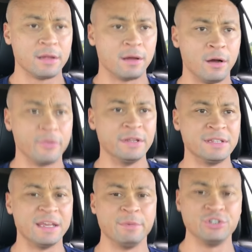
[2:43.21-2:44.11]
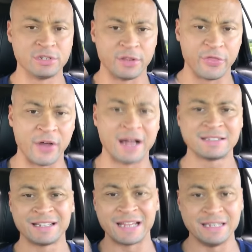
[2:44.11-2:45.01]
All these images and
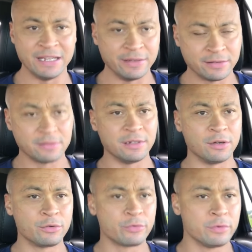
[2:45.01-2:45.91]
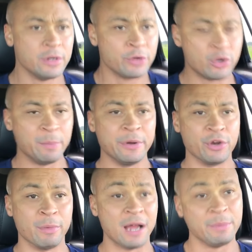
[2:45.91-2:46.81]
thoughts and ideas, creep into
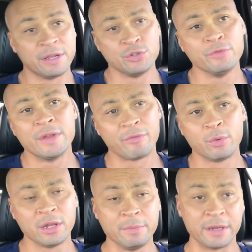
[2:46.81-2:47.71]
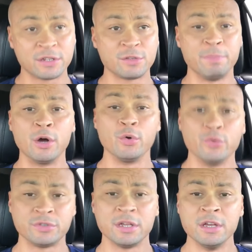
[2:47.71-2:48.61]
your mind because you've never really been
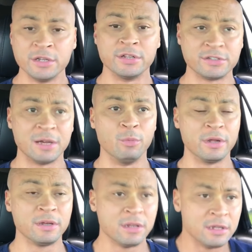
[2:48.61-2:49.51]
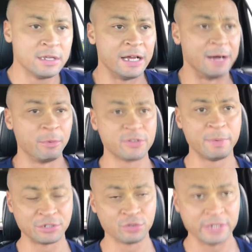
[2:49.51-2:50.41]
exposed to someone with
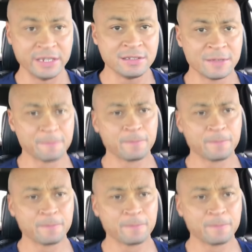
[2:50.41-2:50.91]
special needs.